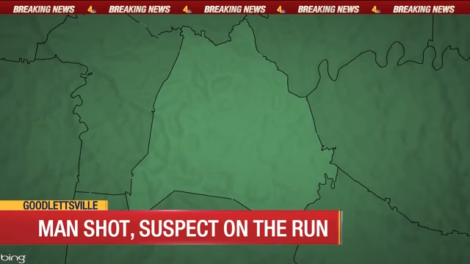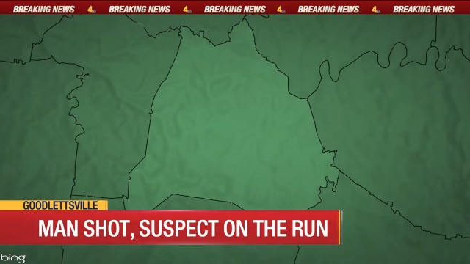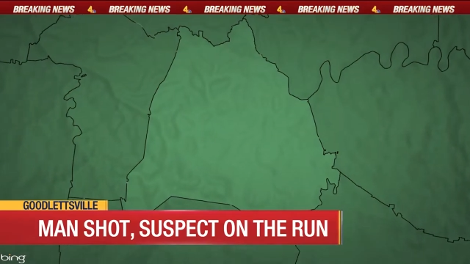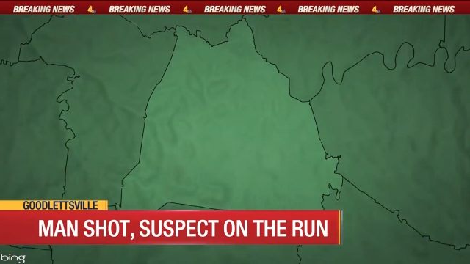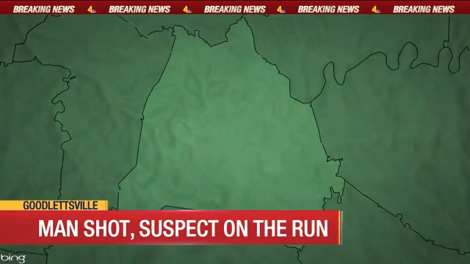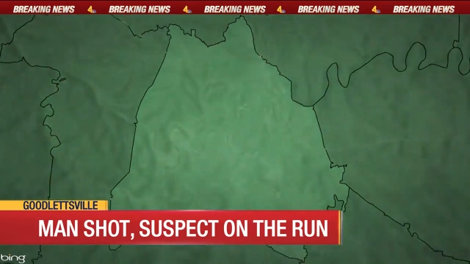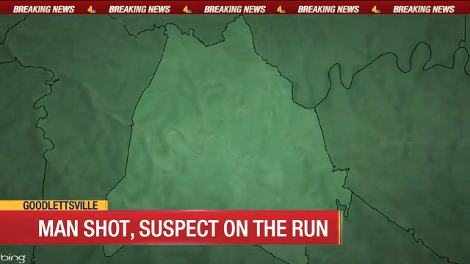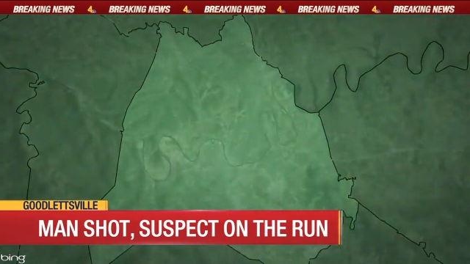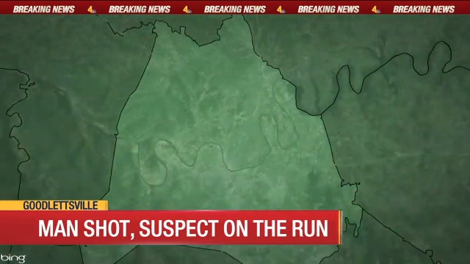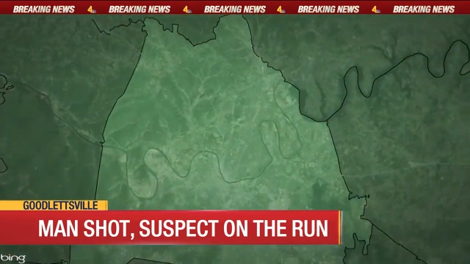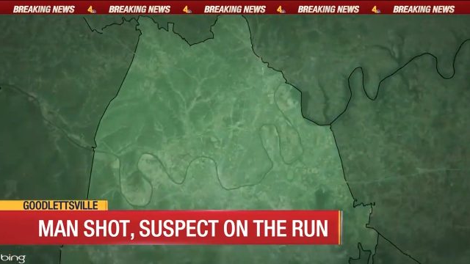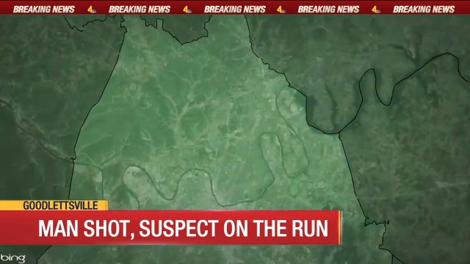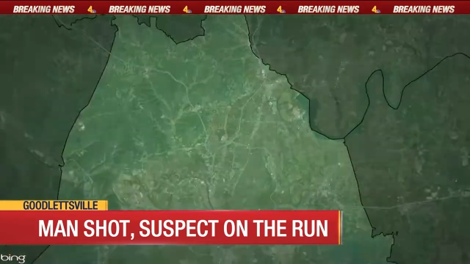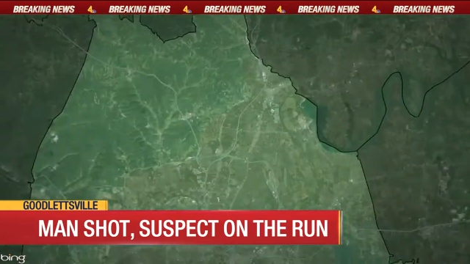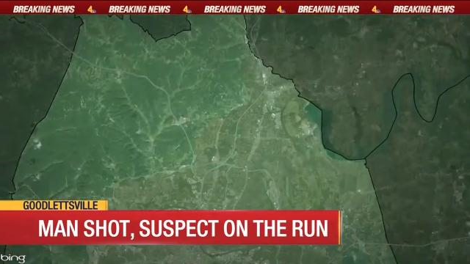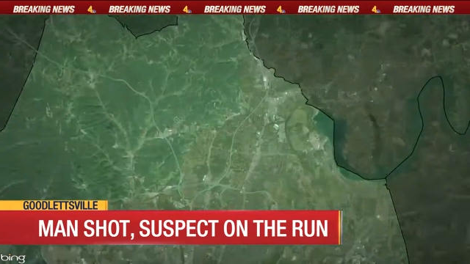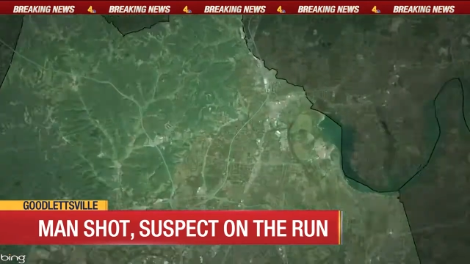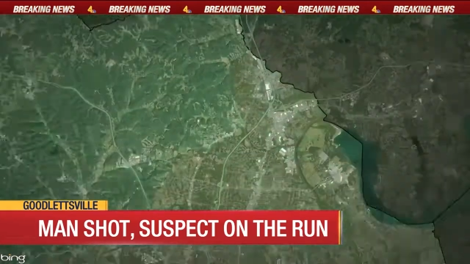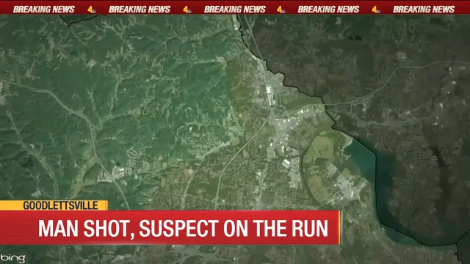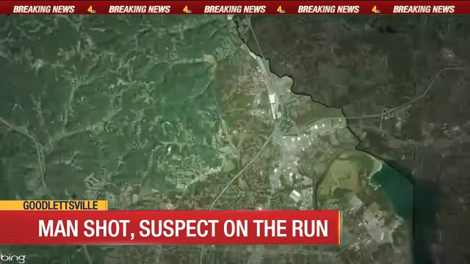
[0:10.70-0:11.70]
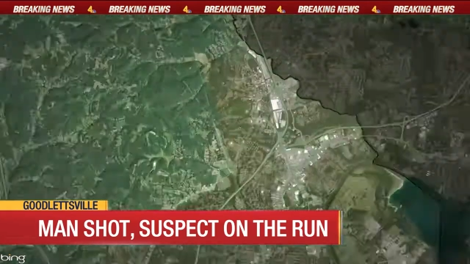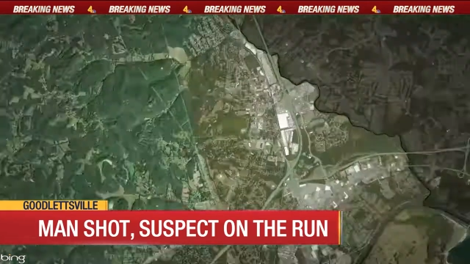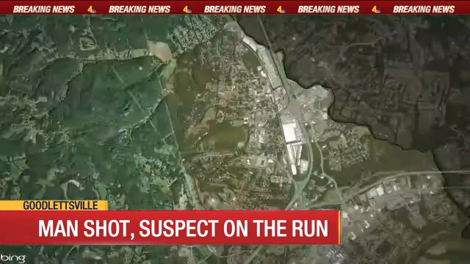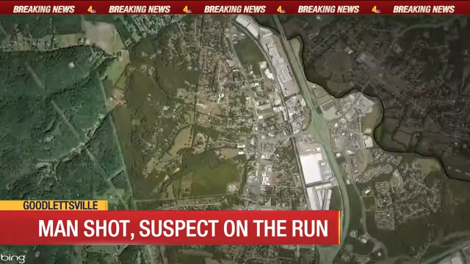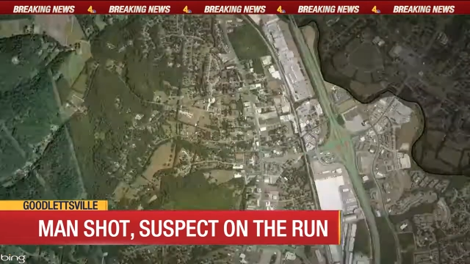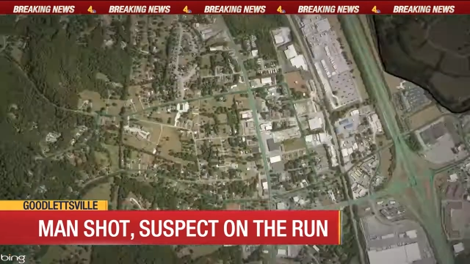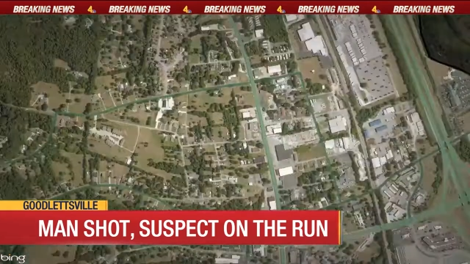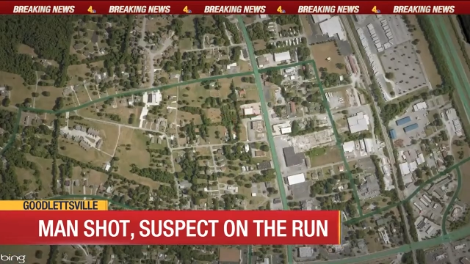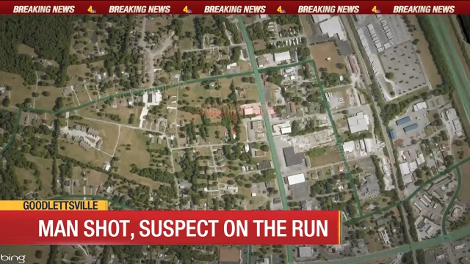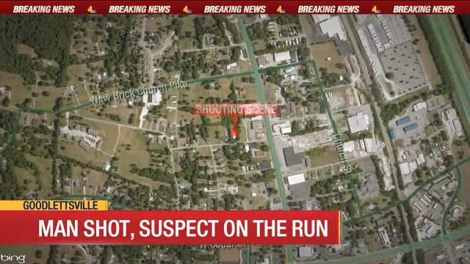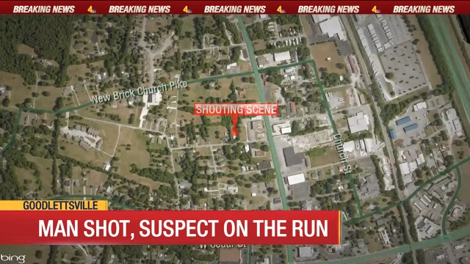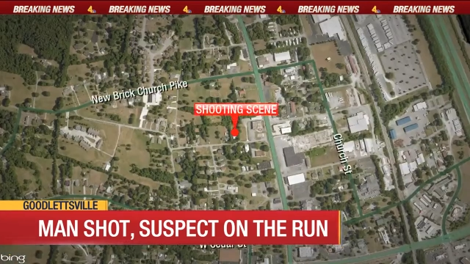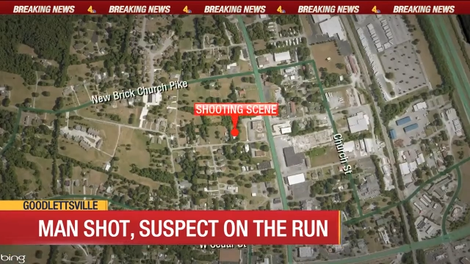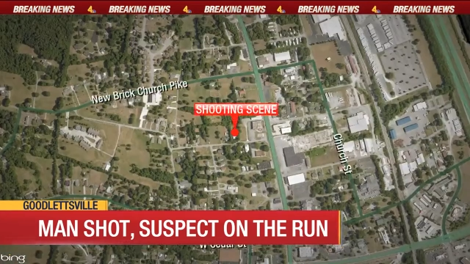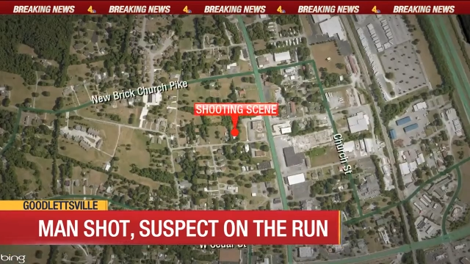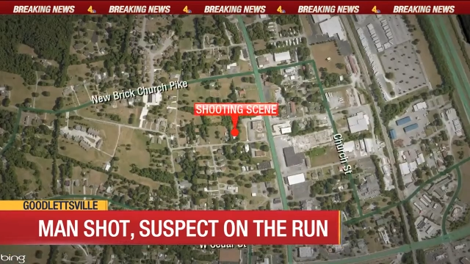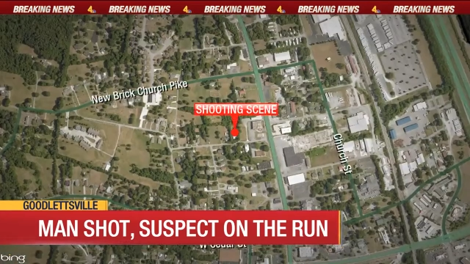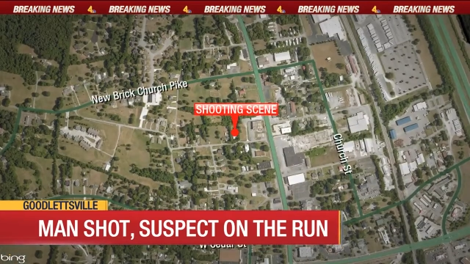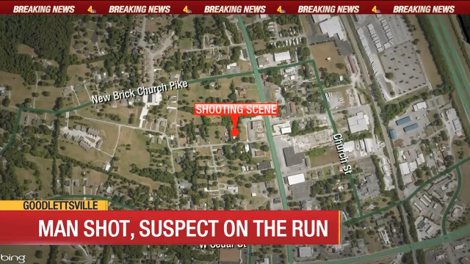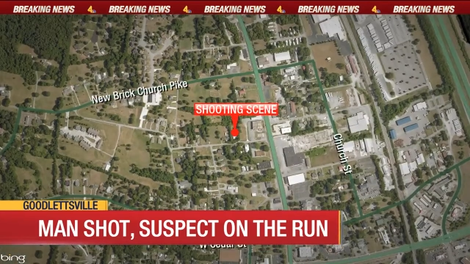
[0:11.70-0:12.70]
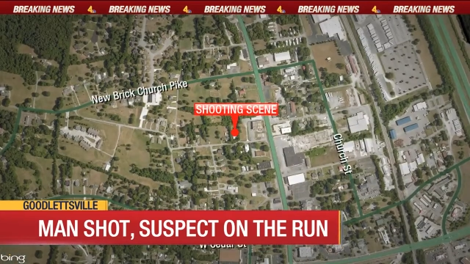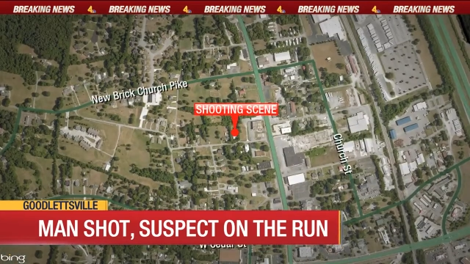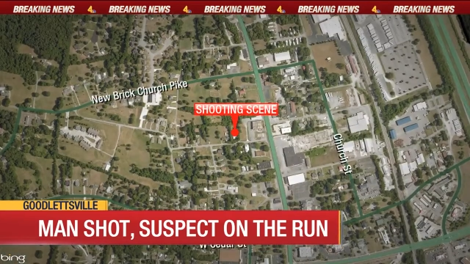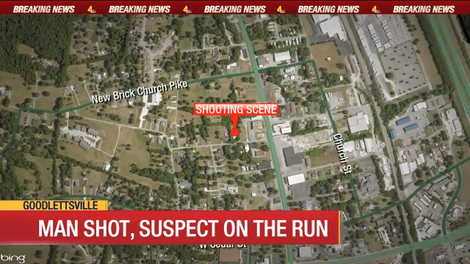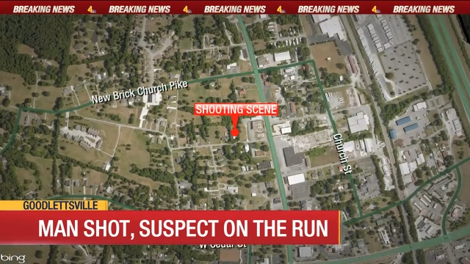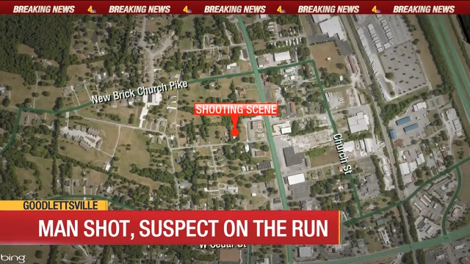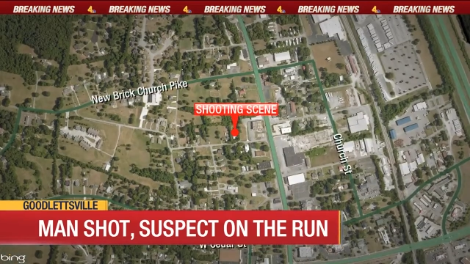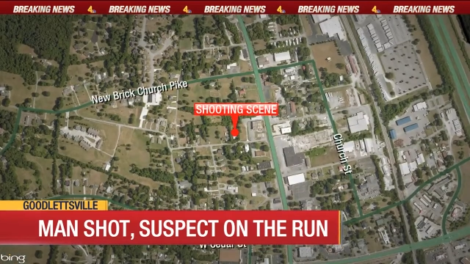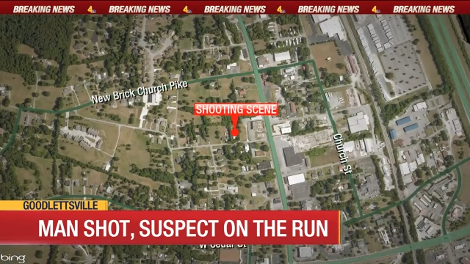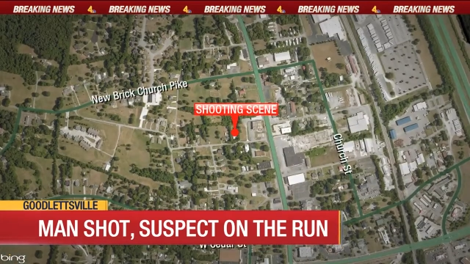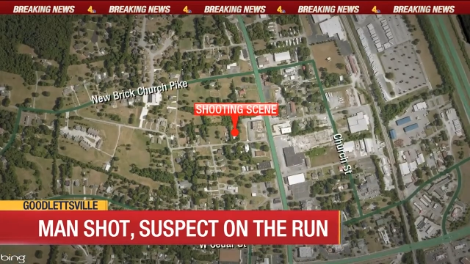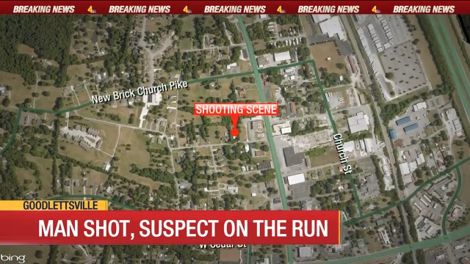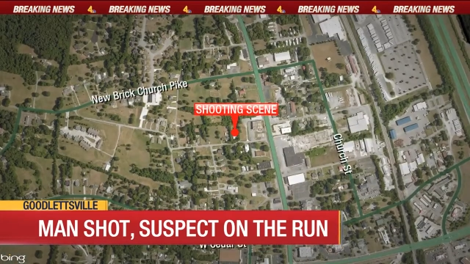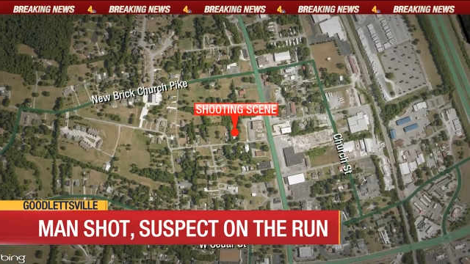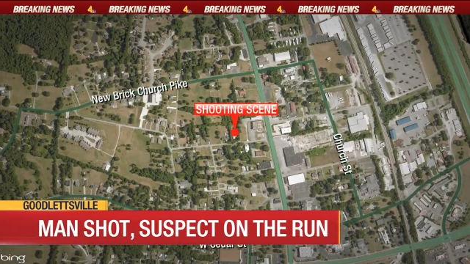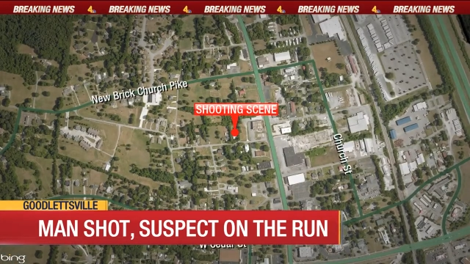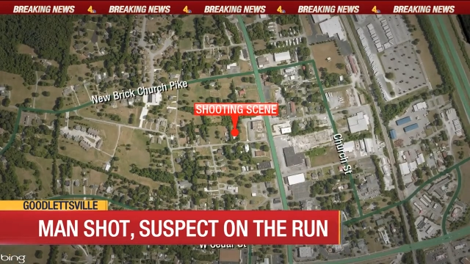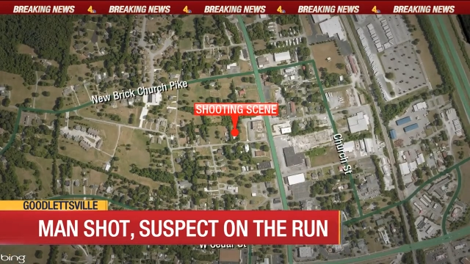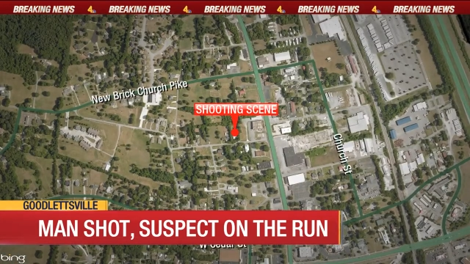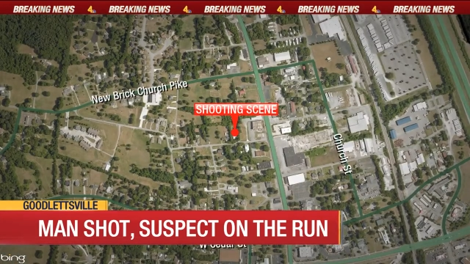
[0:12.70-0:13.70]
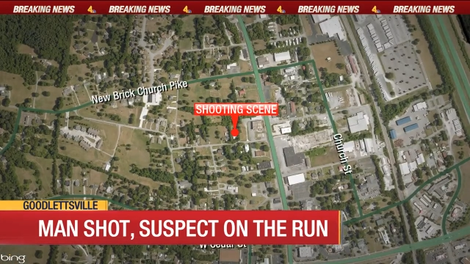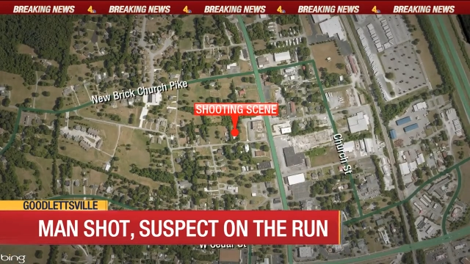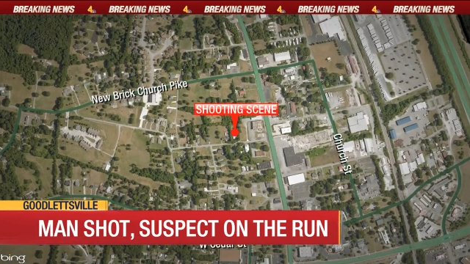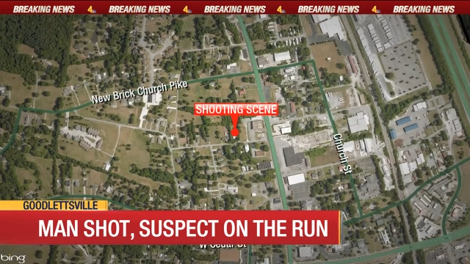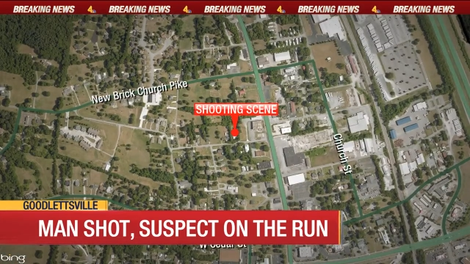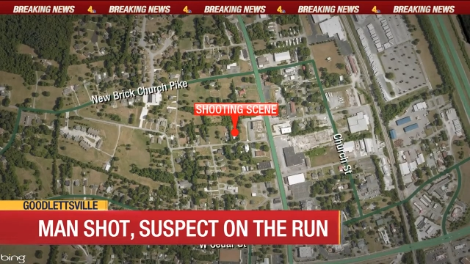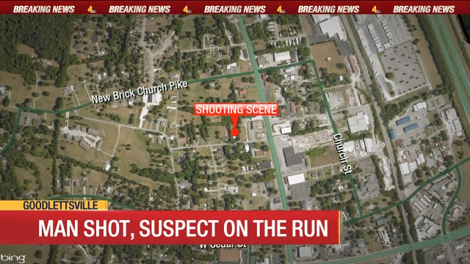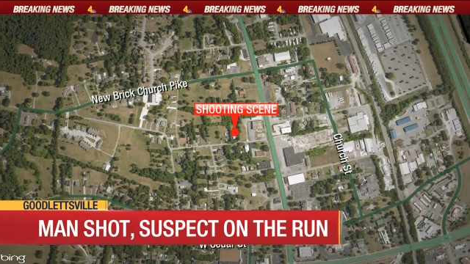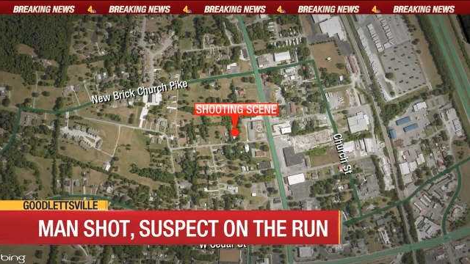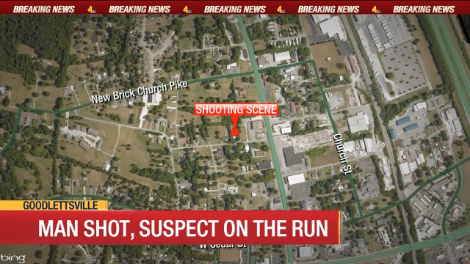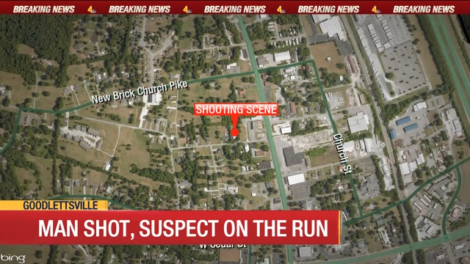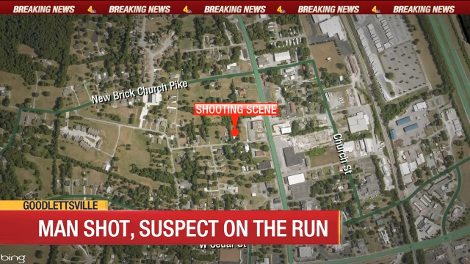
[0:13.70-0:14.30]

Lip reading: [unreadable: no face in view]